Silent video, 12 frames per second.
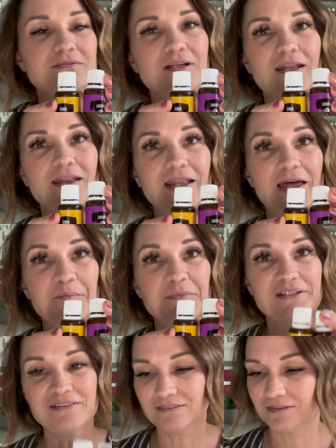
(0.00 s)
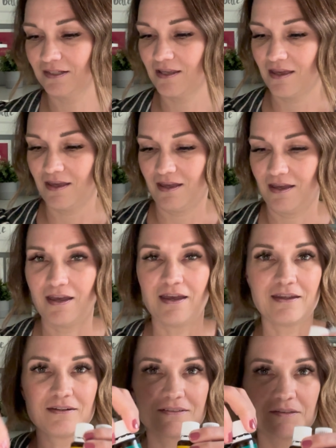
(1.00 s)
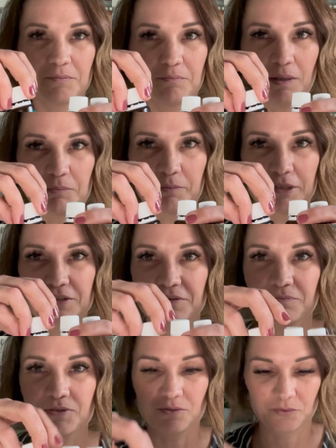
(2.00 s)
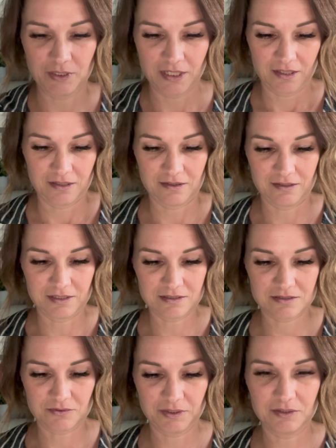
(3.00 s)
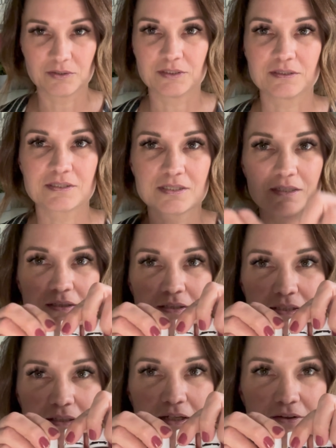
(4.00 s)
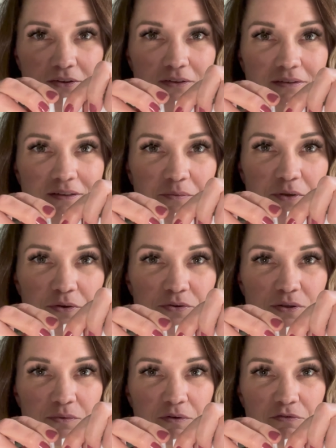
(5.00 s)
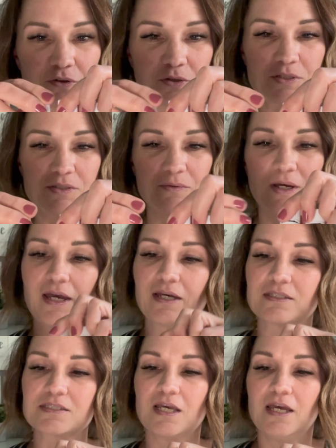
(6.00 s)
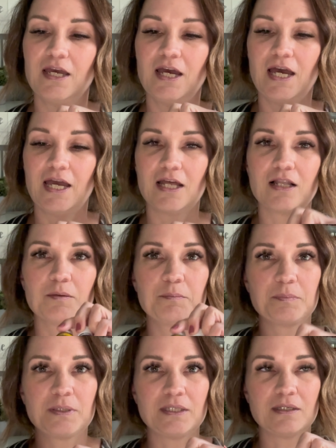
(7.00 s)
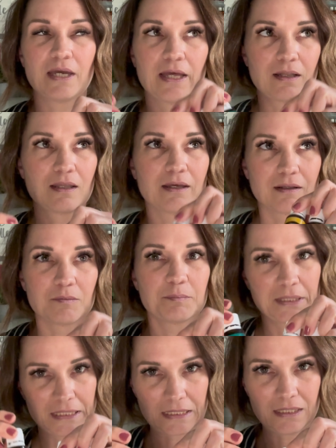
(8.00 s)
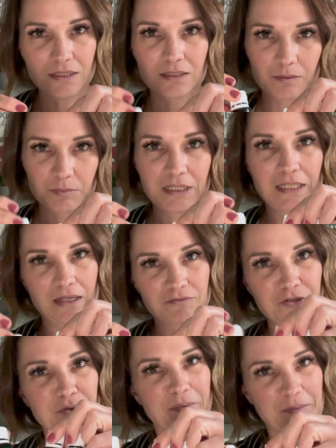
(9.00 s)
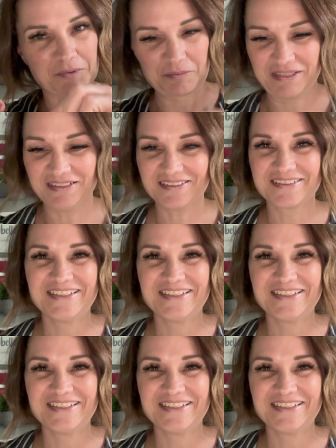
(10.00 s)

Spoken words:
lemon, and peppermint. So these 3 oils together, that we also refer to as LLP, lemon, lavender, peppermint,